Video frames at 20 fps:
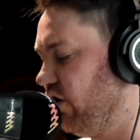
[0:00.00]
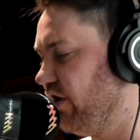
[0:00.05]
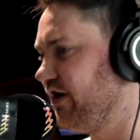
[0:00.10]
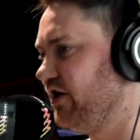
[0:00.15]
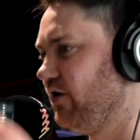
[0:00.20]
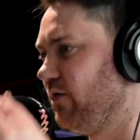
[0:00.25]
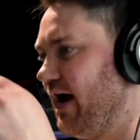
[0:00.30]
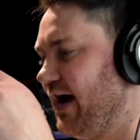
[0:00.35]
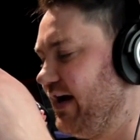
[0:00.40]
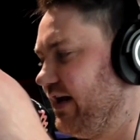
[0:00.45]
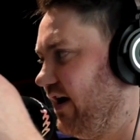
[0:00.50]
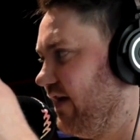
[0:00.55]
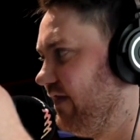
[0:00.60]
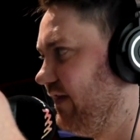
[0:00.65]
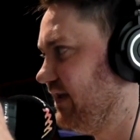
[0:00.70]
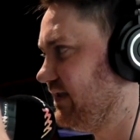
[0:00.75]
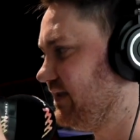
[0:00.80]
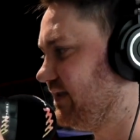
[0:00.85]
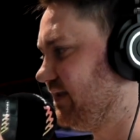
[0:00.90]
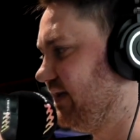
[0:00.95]
on your radio.
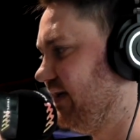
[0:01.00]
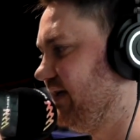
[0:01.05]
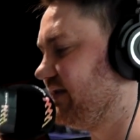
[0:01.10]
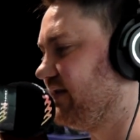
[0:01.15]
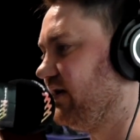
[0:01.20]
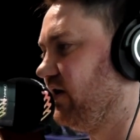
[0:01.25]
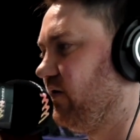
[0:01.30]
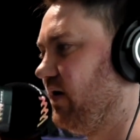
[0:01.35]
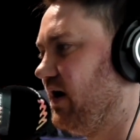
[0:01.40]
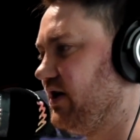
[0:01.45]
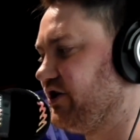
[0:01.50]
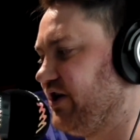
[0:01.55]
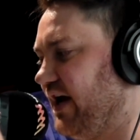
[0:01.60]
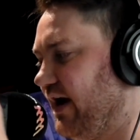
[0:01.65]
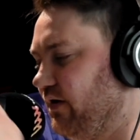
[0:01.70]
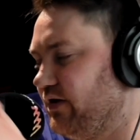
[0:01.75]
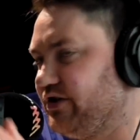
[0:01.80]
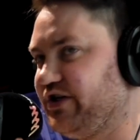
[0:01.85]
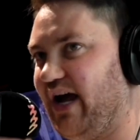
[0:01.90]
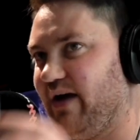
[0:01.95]
This is the Rush
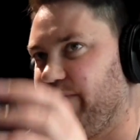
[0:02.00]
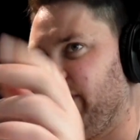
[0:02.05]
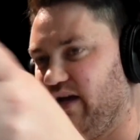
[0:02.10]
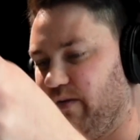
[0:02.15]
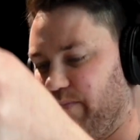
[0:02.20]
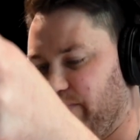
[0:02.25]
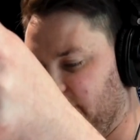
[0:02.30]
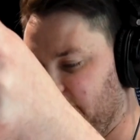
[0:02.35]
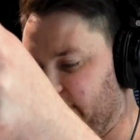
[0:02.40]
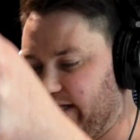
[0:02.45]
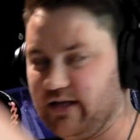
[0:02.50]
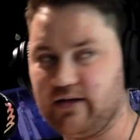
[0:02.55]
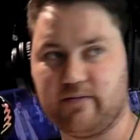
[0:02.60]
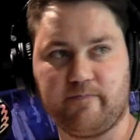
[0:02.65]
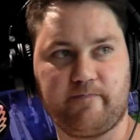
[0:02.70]
Hour, JB and Billy.